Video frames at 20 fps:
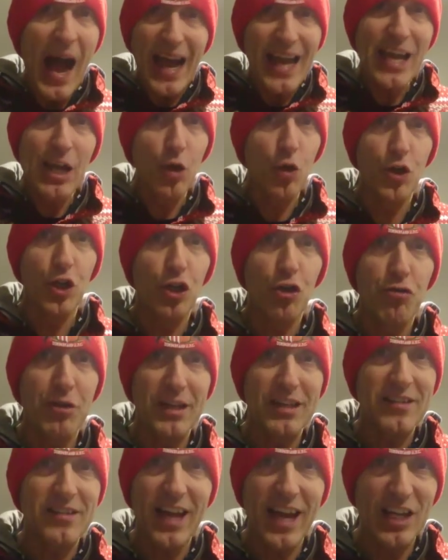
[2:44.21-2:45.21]
I ain't going to
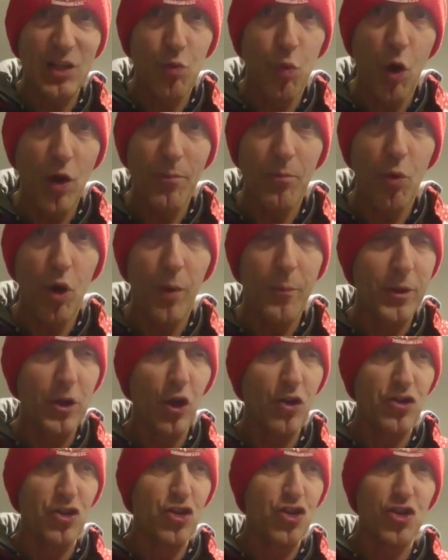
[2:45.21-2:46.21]
criticise Watmore
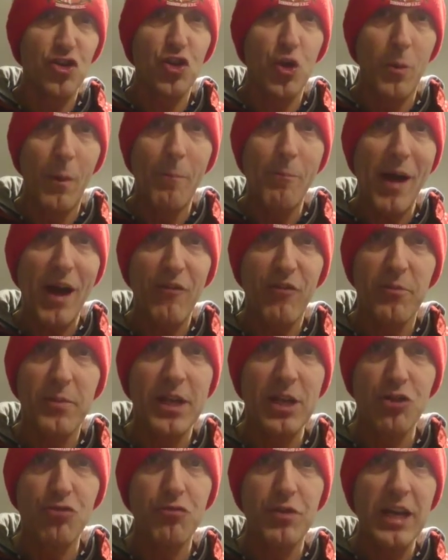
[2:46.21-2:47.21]
because he's just coming back from
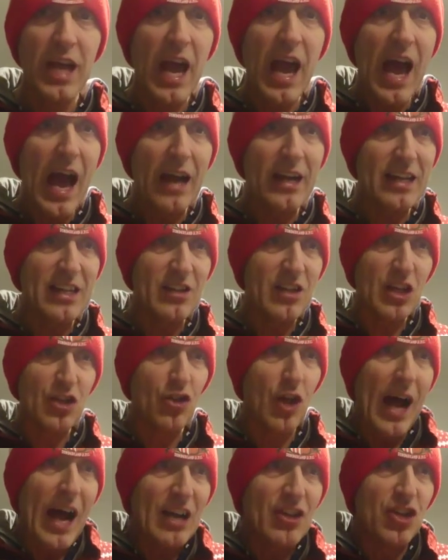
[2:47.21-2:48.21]
injury and he's, he's
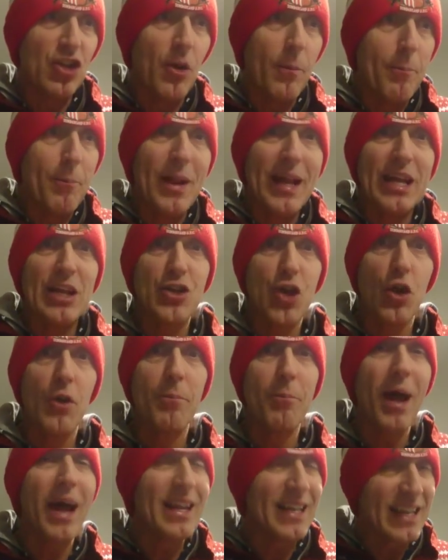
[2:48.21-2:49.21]
not actually not playing too
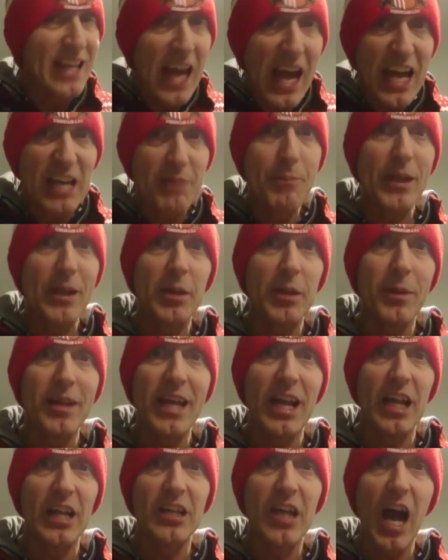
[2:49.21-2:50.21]
badly. He's picked up a
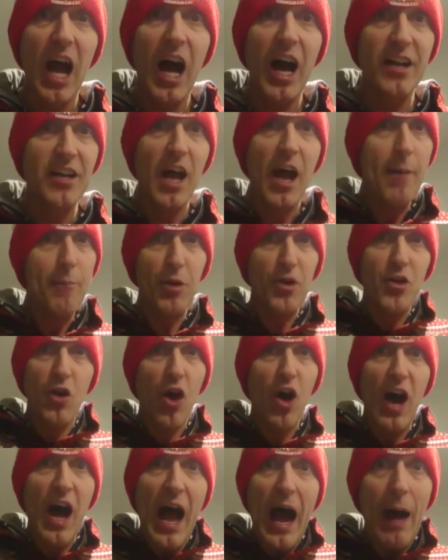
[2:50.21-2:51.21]
yellow card, but
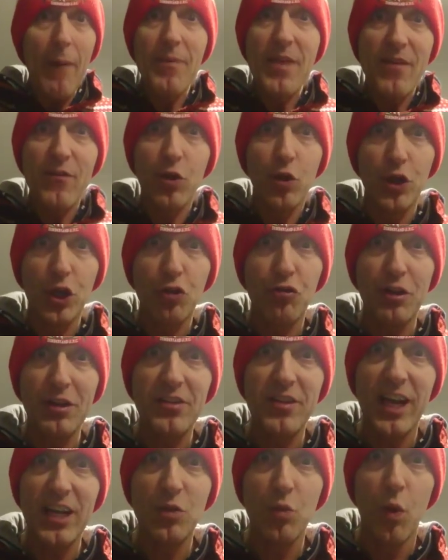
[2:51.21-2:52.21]
no, I'm never going to
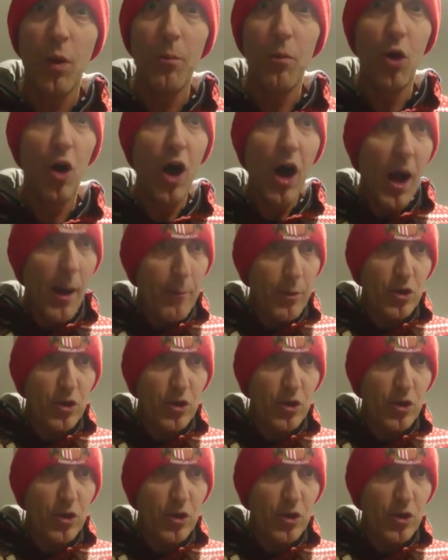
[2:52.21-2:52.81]
criticise Watmore.